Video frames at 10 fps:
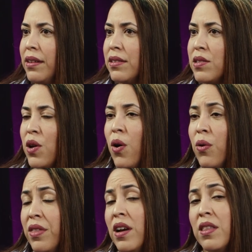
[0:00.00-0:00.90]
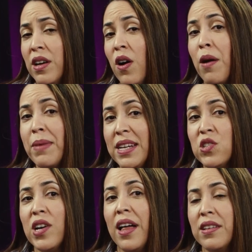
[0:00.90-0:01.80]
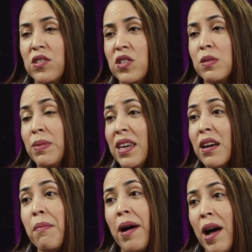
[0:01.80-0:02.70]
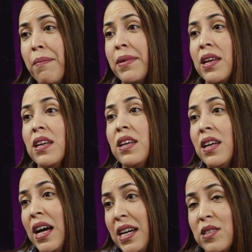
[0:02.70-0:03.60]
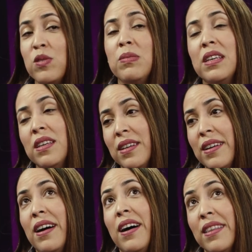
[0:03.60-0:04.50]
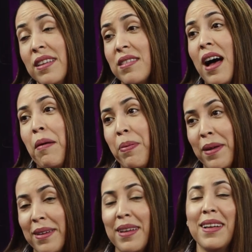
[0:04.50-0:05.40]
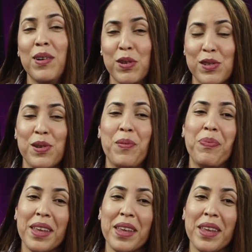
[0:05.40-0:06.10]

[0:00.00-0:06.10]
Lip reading: So there are many challenges. Being a mom has to be on the top also.